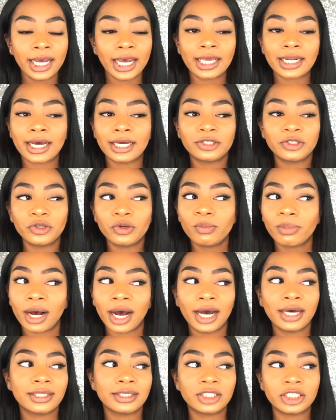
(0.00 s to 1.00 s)
And I do
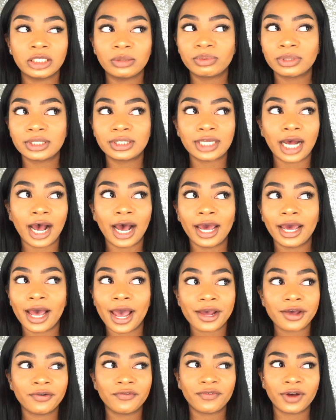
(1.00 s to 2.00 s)
buy the cheapest dye
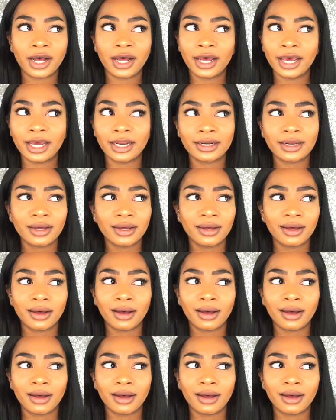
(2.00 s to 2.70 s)
I could find.